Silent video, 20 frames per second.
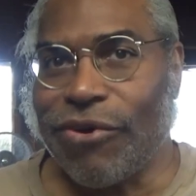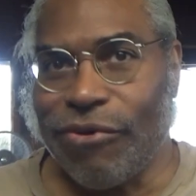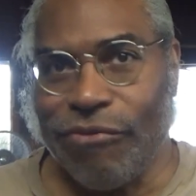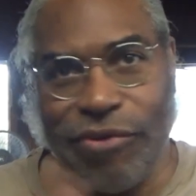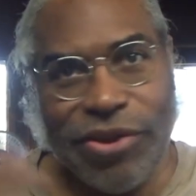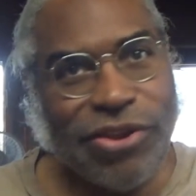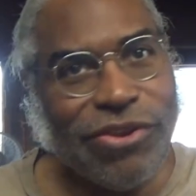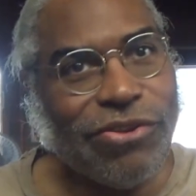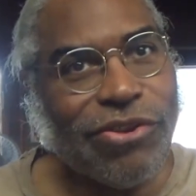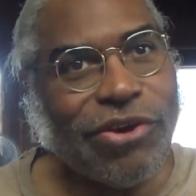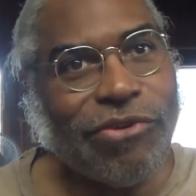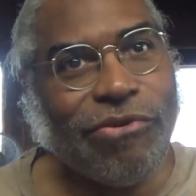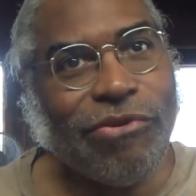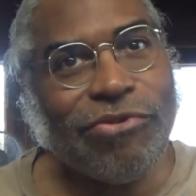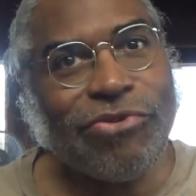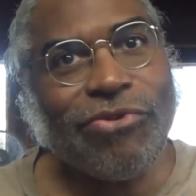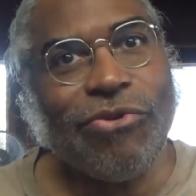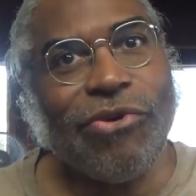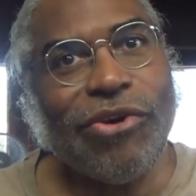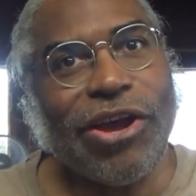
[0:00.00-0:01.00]
when you look at what
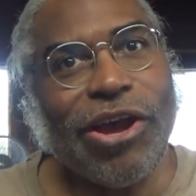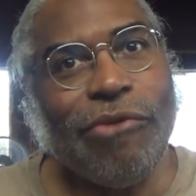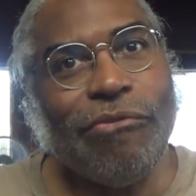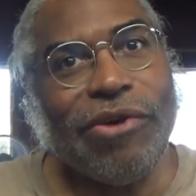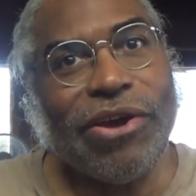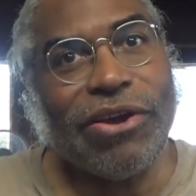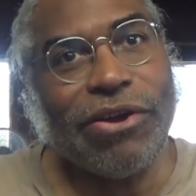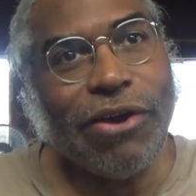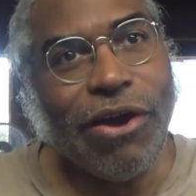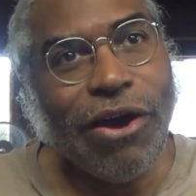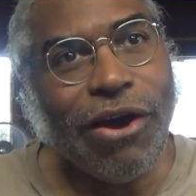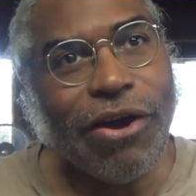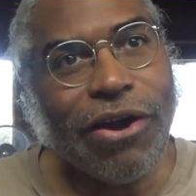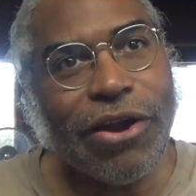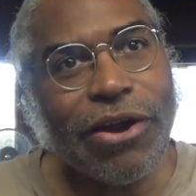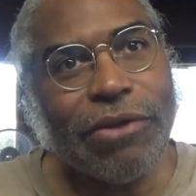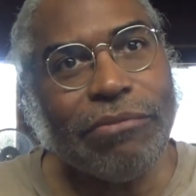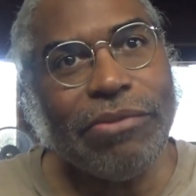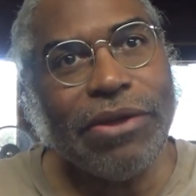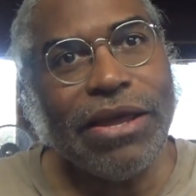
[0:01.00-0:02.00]
was going on with
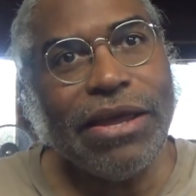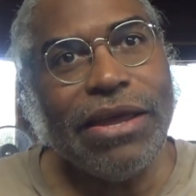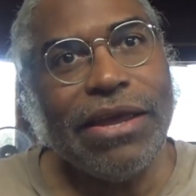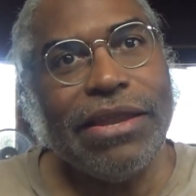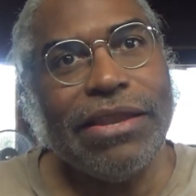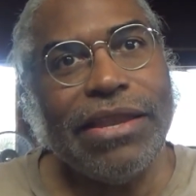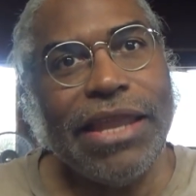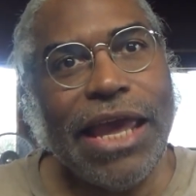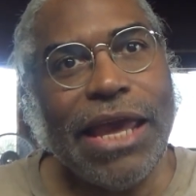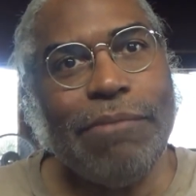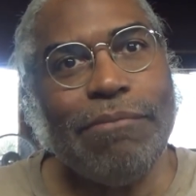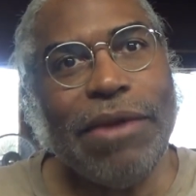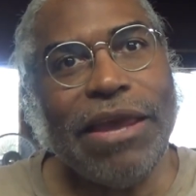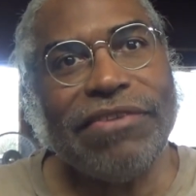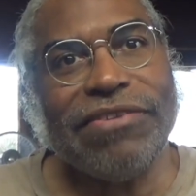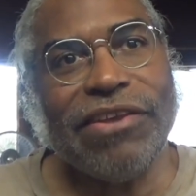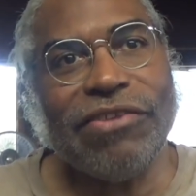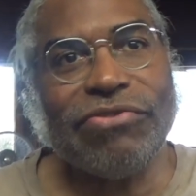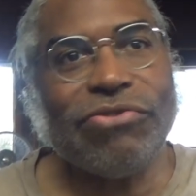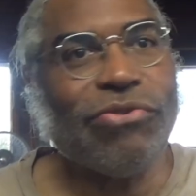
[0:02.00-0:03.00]
Garm, they
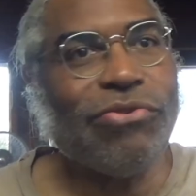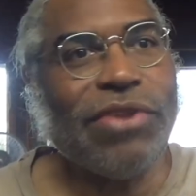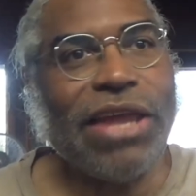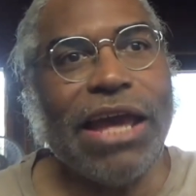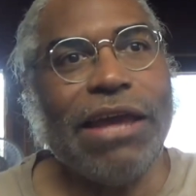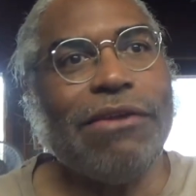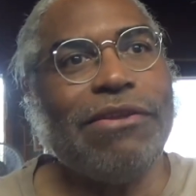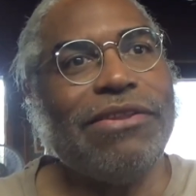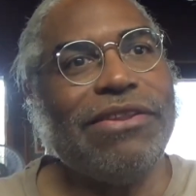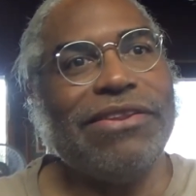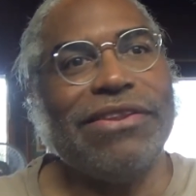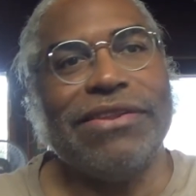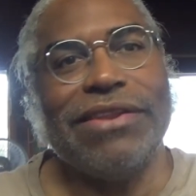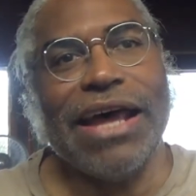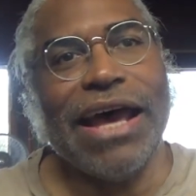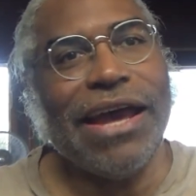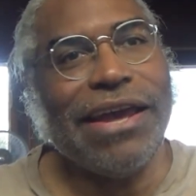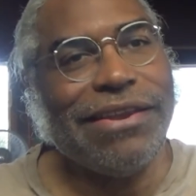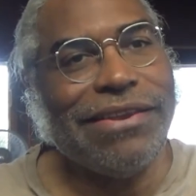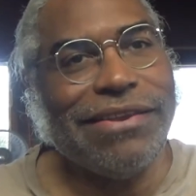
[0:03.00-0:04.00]
basically threw that
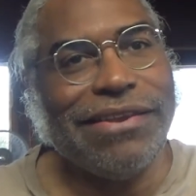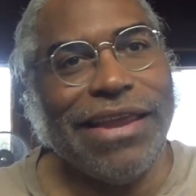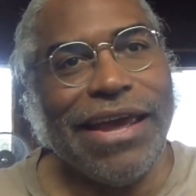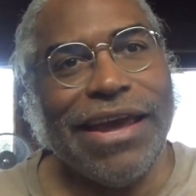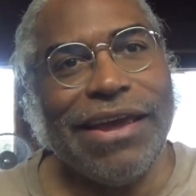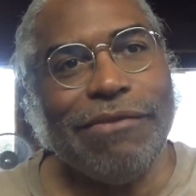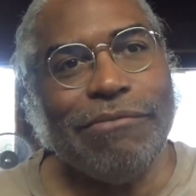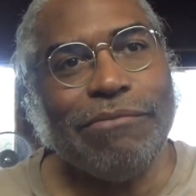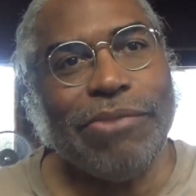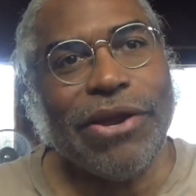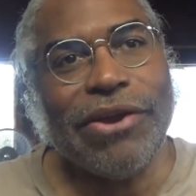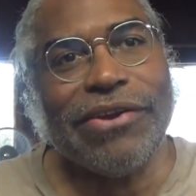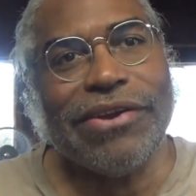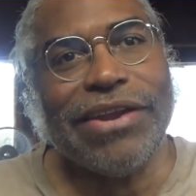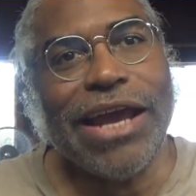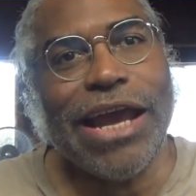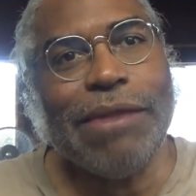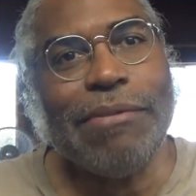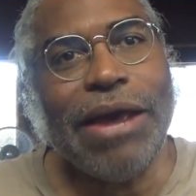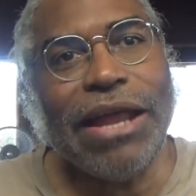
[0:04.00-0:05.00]
that, that
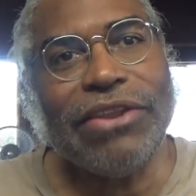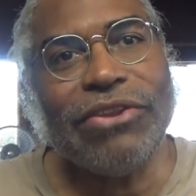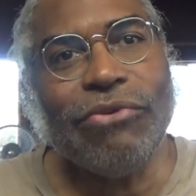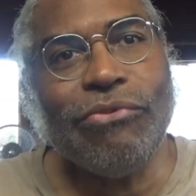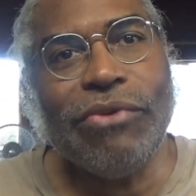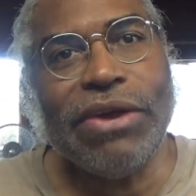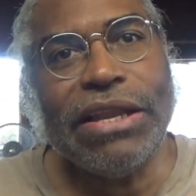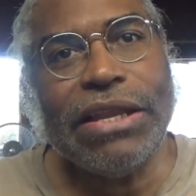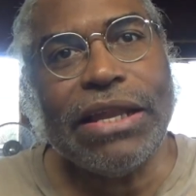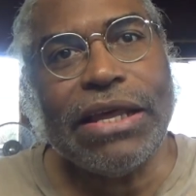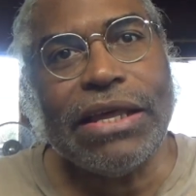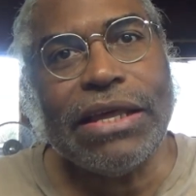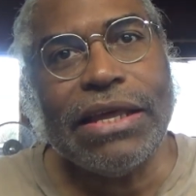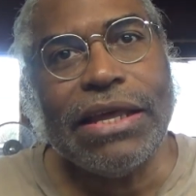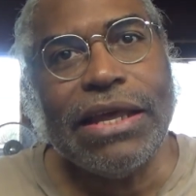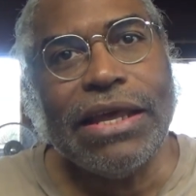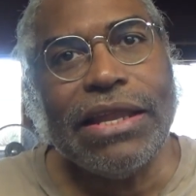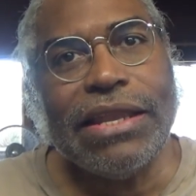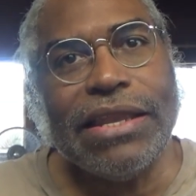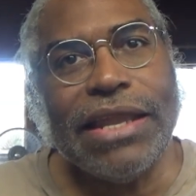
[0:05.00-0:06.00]
paradigm out the window.
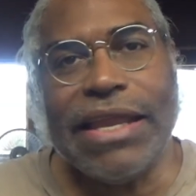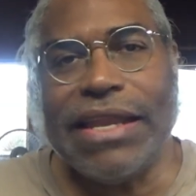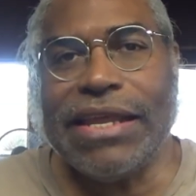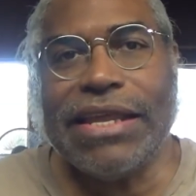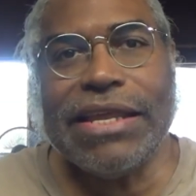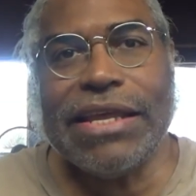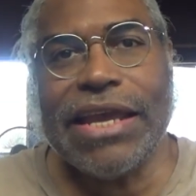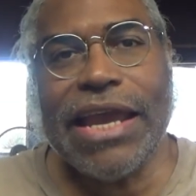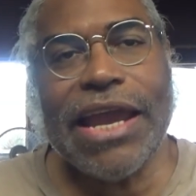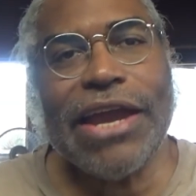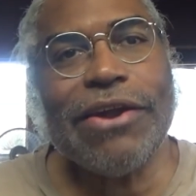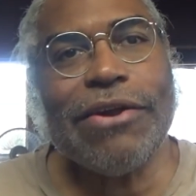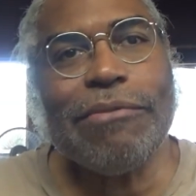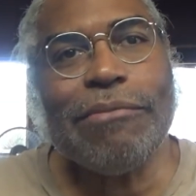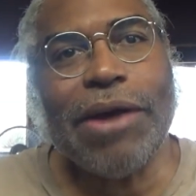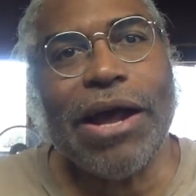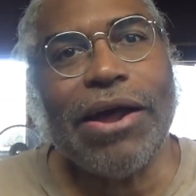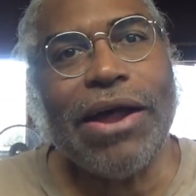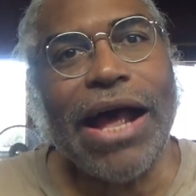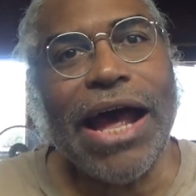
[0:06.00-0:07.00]
They didn't care
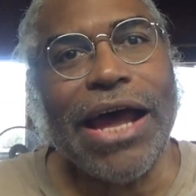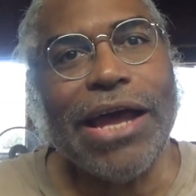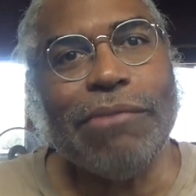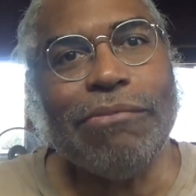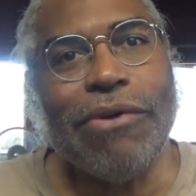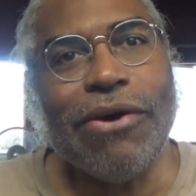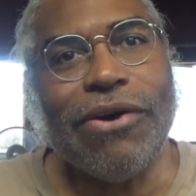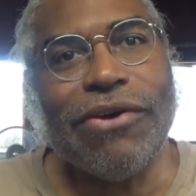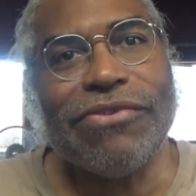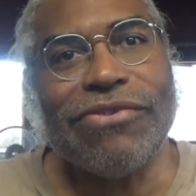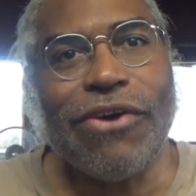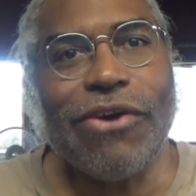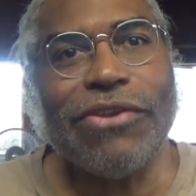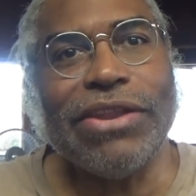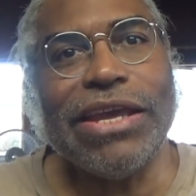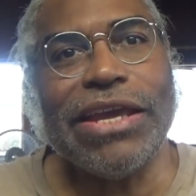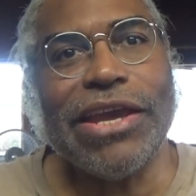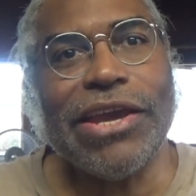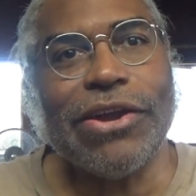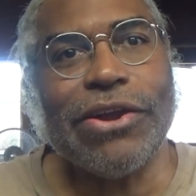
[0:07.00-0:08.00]
about eyeballs. All
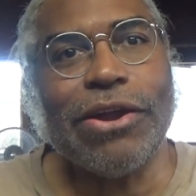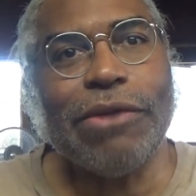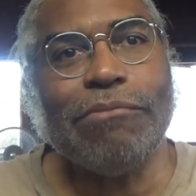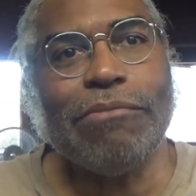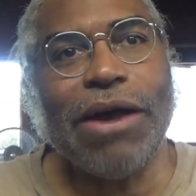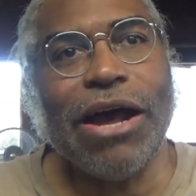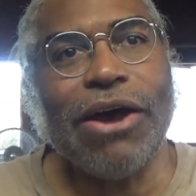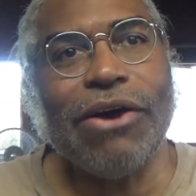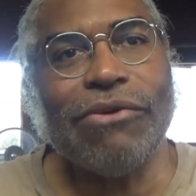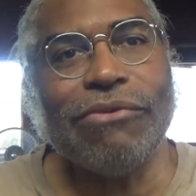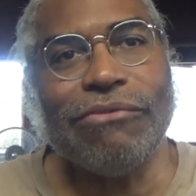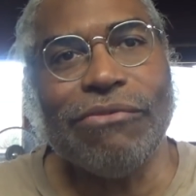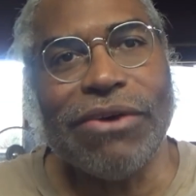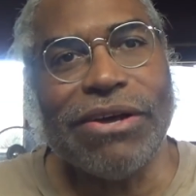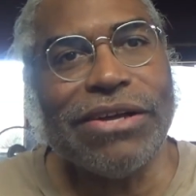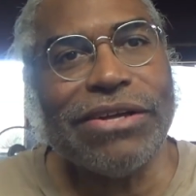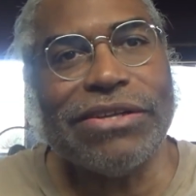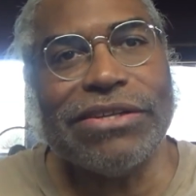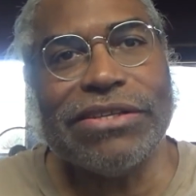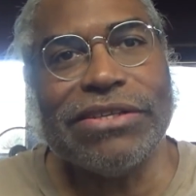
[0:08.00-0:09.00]
they care about
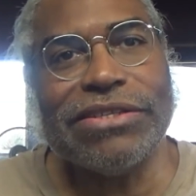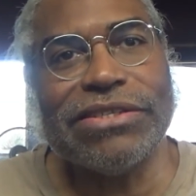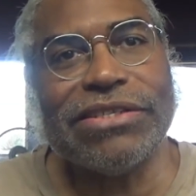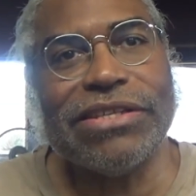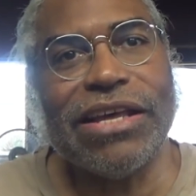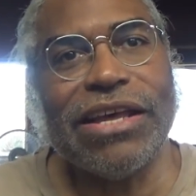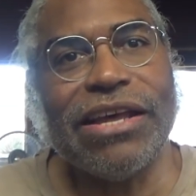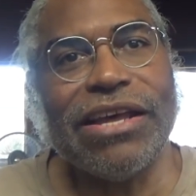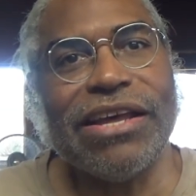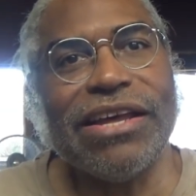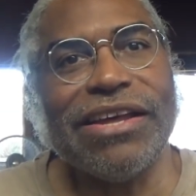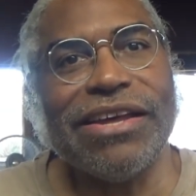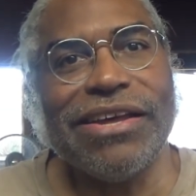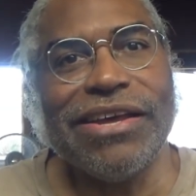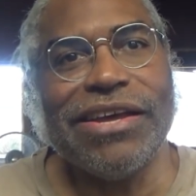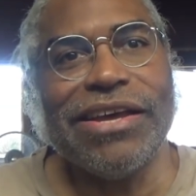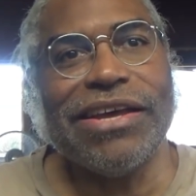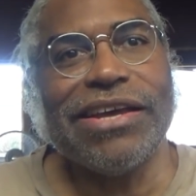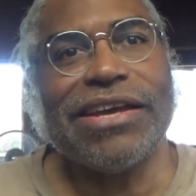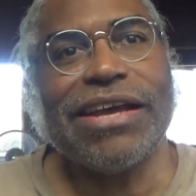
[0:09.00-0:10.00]
was uh,
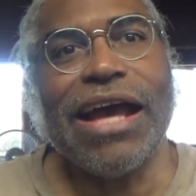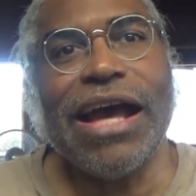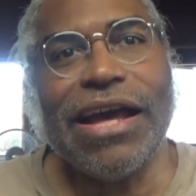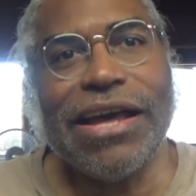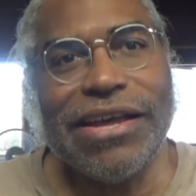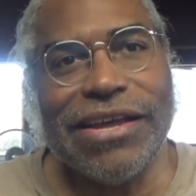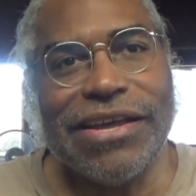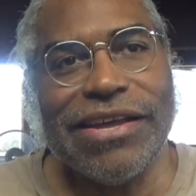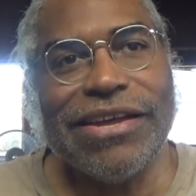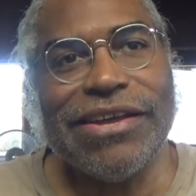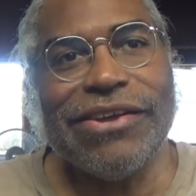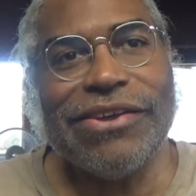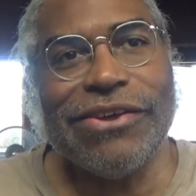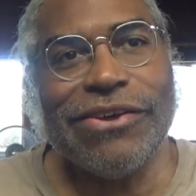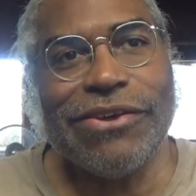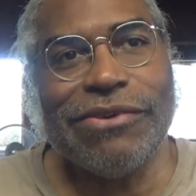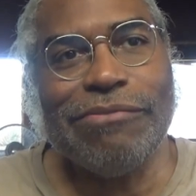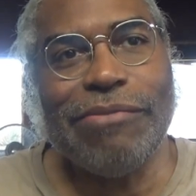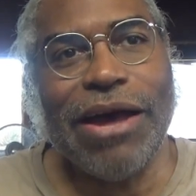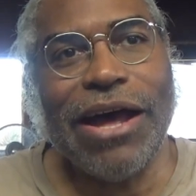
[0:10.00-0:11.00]
uh,
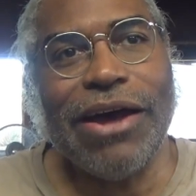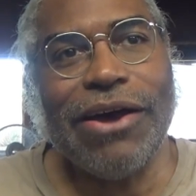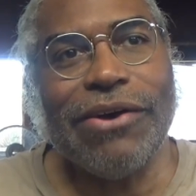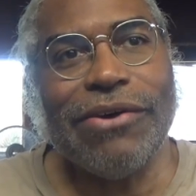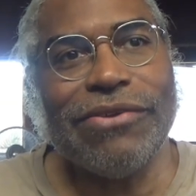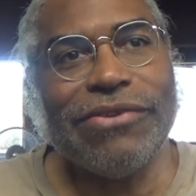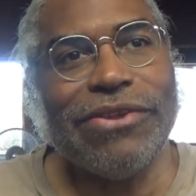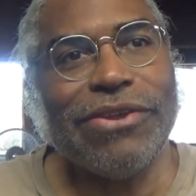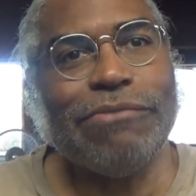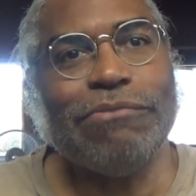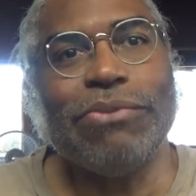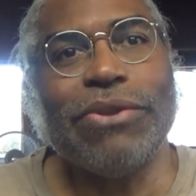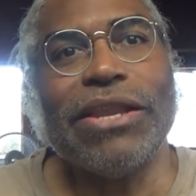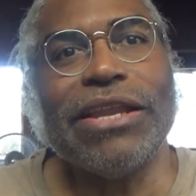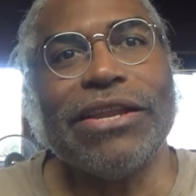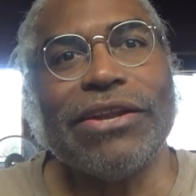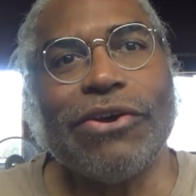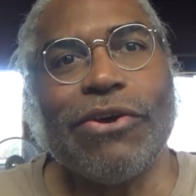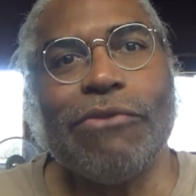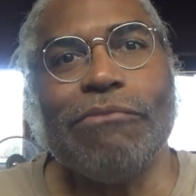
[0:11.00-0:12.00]
about uh,
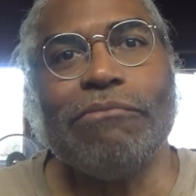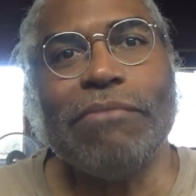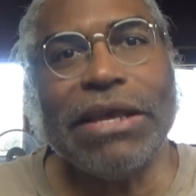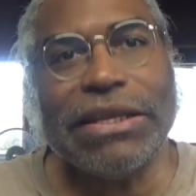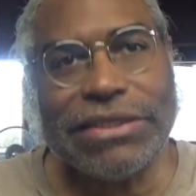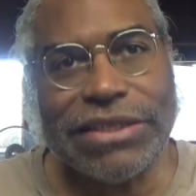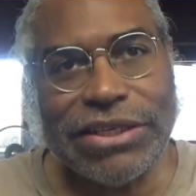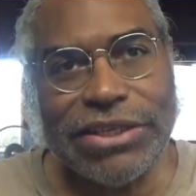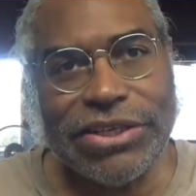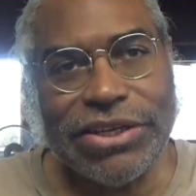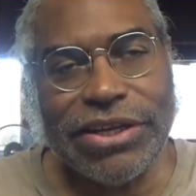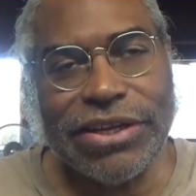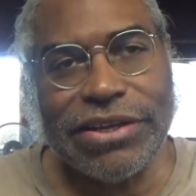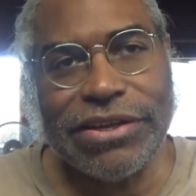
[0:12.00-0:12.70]
political messaging,